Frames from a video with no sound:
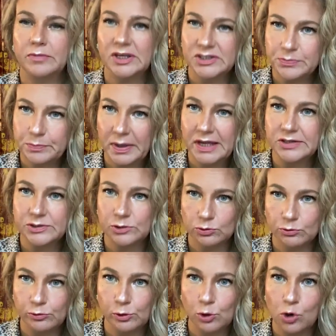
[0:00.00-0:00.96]
It's based on
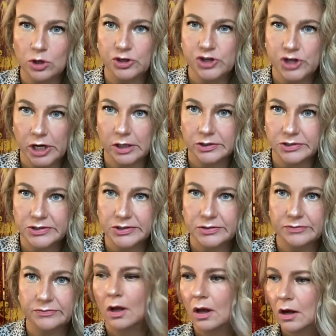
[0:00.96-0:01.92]
floor checks.
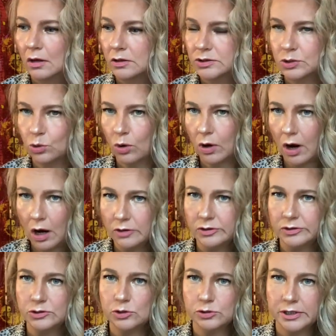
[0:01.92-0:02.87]
So
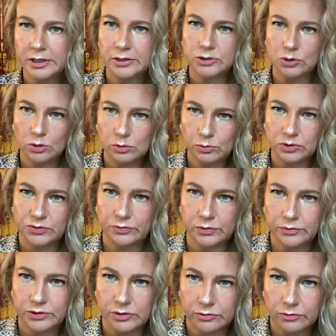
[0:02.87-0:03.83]
Karen today is almost
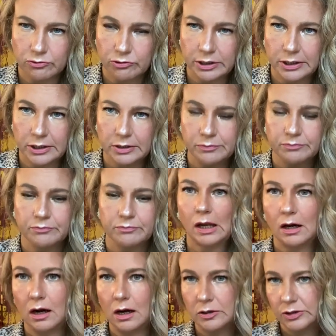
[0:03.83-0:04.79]
53.
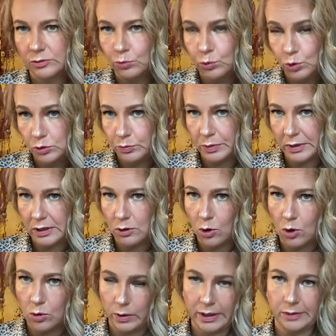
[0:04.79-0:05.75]
Karen would be
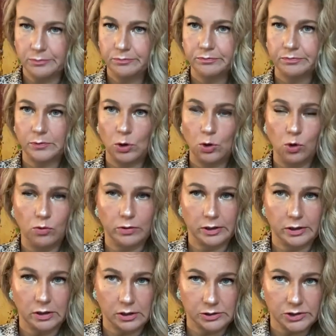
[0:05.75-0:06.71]
going over
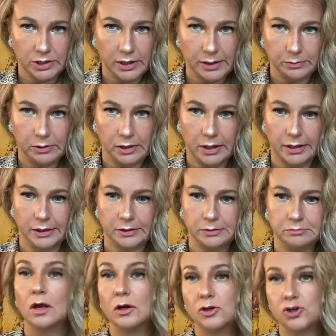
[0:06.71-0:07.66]
her
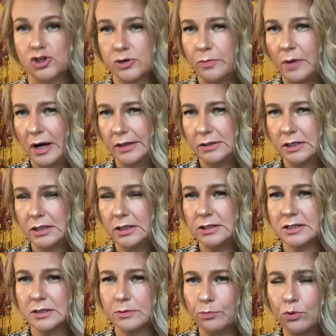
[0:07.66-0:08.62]
timeline. She might need
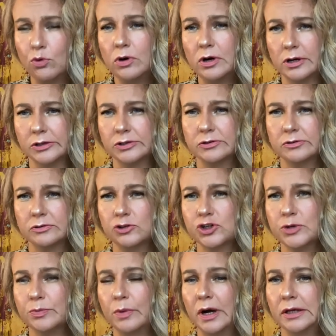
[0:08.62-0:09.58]
support.
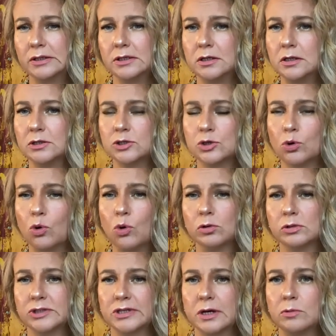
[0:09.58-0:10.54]
She might need to
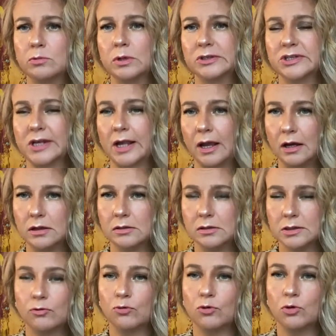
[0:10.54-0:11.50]
hold someone's
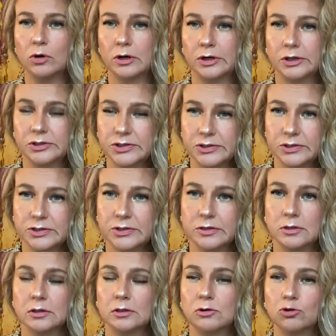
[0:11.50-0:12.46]
hand, for instance,
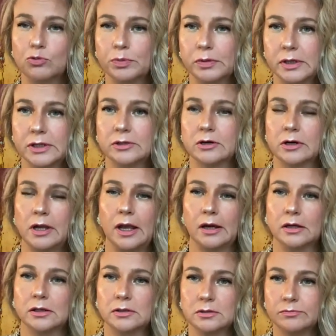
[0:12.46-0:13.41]
the group leader
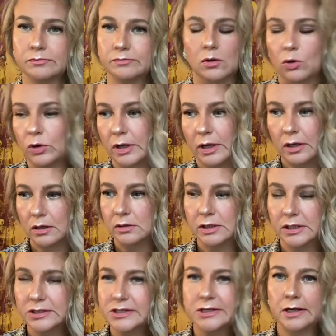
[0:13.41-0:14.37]
hand. Okay,
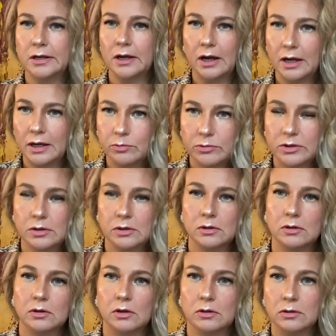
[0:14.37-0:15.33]
let's say I'm
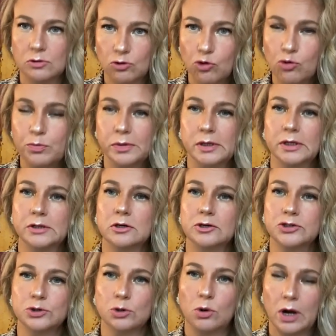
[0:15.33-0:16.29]
the, the group leader,
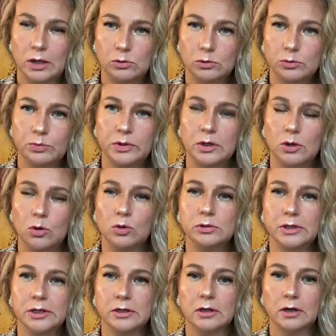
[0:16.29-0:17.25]
so I would be
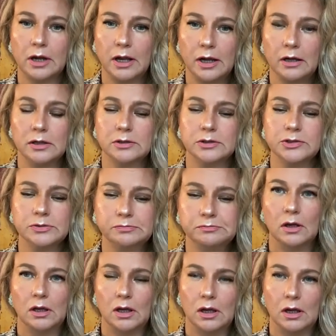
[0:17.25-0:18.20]
holding her hand
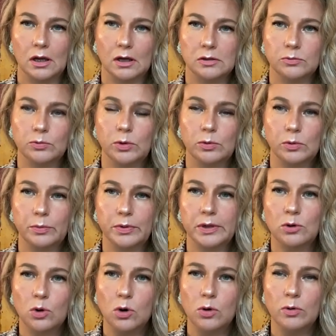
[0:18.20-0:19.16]
and we will be
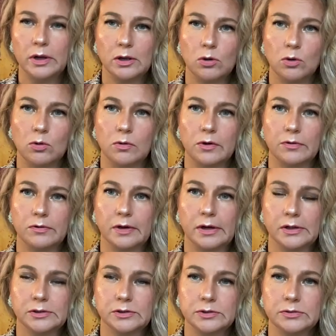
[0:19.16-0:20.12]
going over
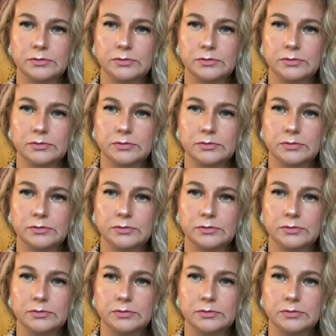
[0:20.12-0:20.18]
that.